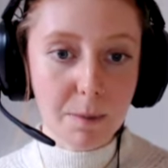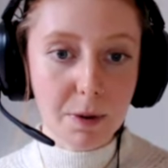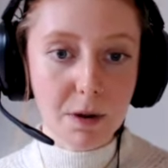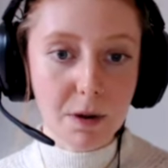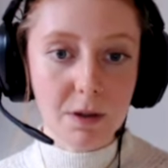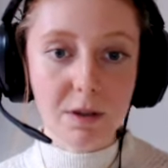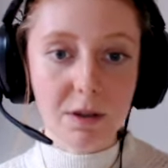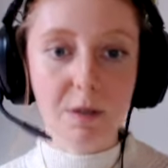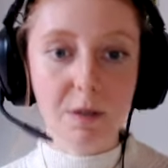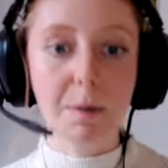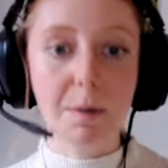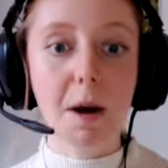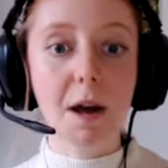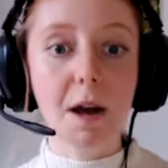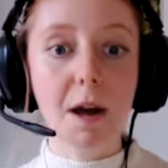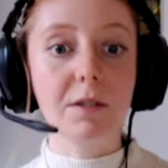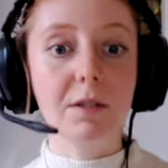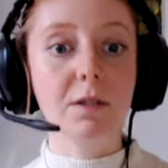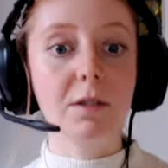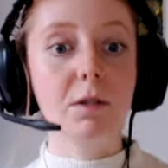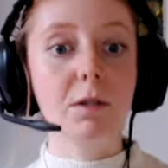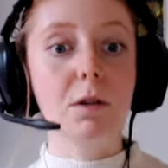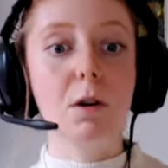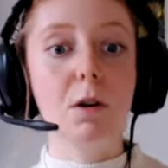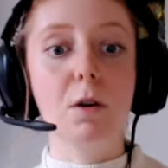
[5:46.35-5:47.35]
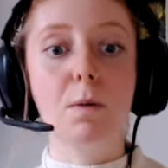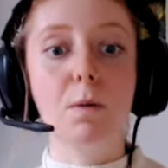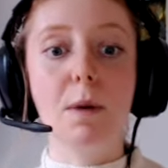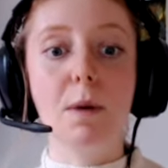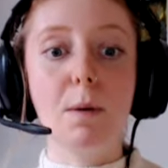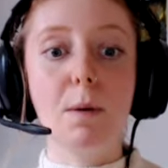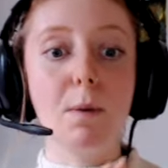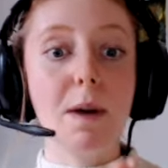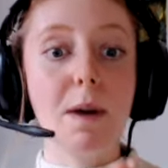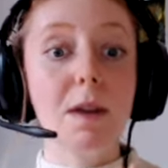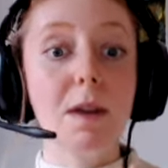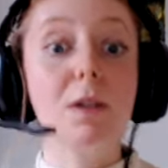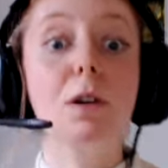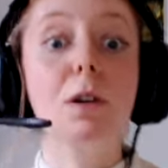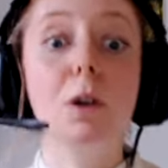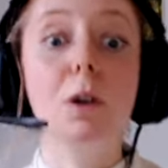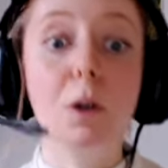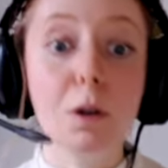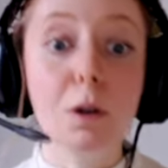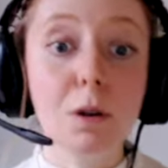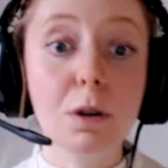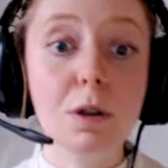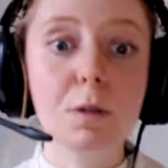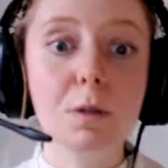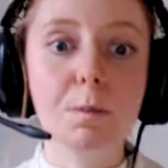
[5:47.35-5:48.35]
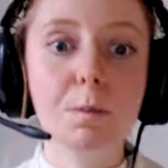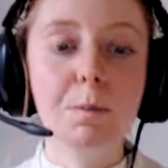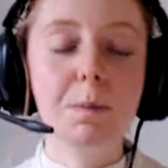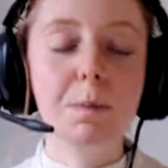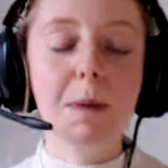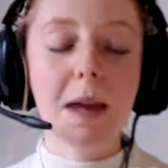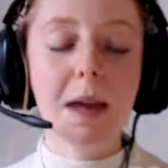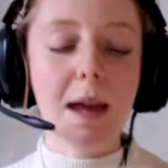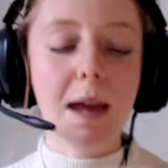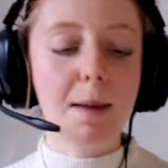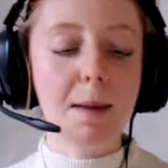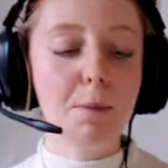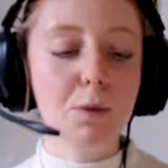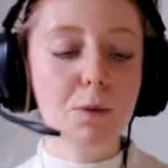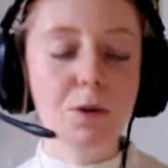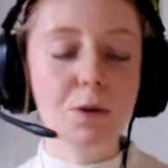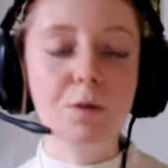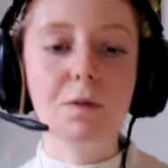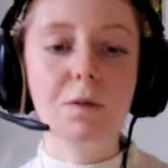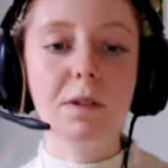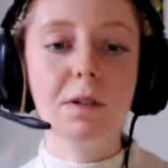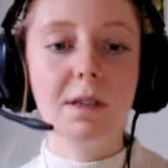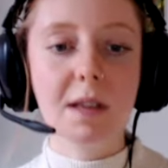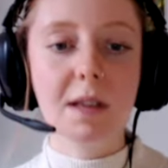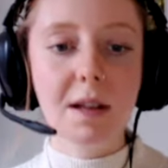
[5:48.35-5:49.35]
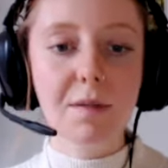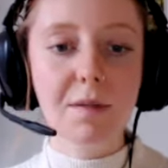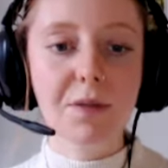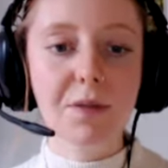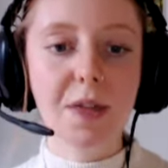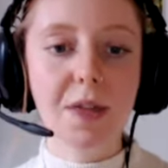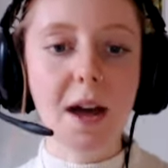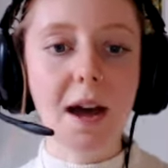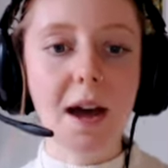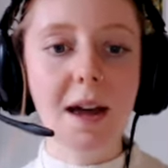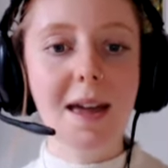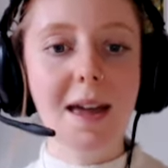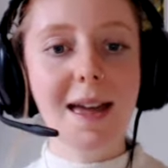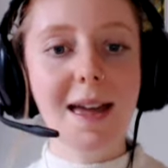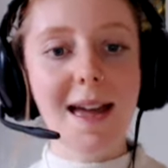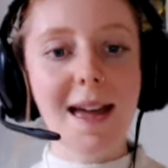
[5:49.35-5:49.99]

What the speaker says: because the person who we're with could be able to receive that